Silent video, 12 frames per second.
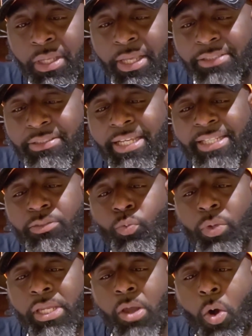It says
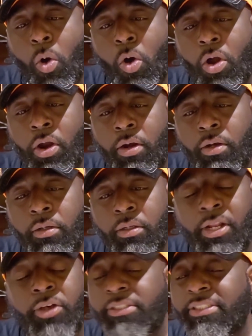
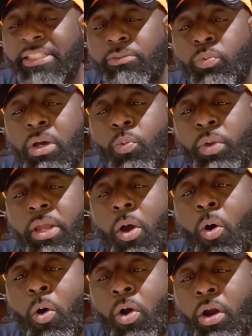what we
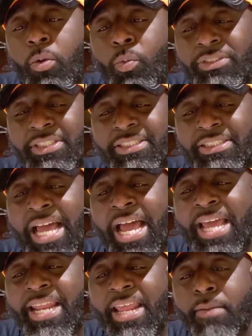are was
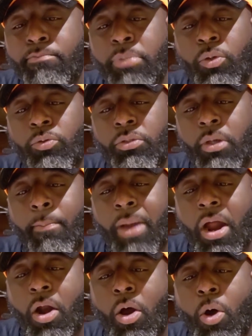designed and built by
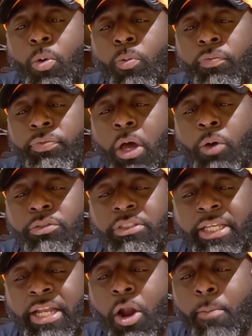our own thoughts
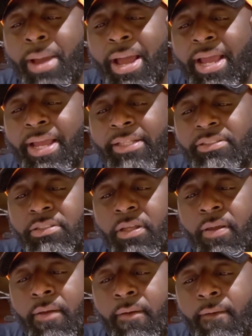and our minds.
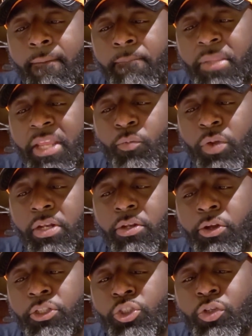If we
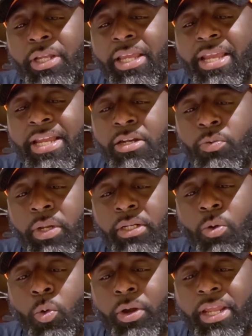nurture
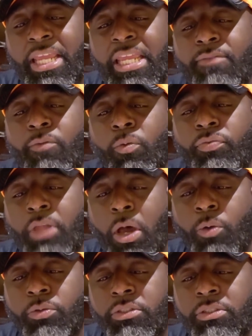ignorant or evil
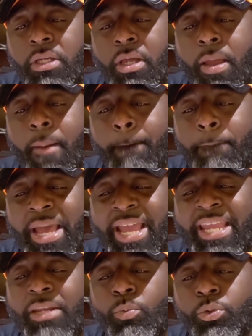thoughts,
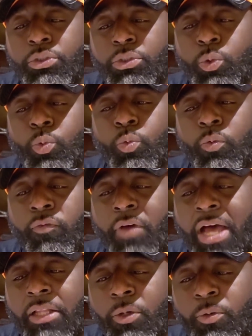pain will soon
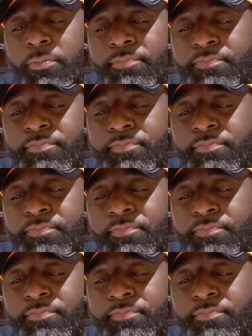follow.